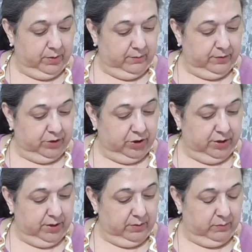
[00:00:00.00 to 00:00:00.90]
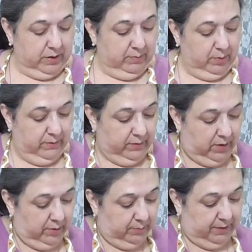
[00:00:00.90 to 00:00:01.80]
over the chicken and rub over
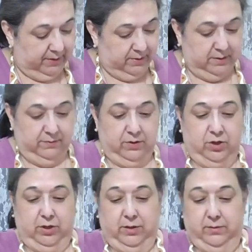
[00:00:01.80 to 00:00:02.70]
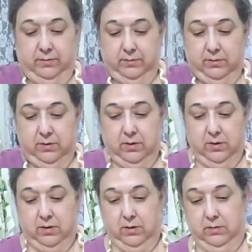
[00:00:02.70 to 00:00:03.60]
all the pieces of the chicken.
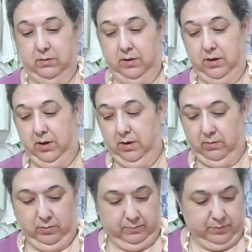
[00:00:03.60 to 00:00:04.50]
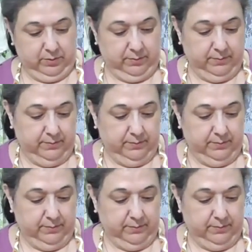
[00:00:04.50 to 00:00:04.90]
Okay, oops.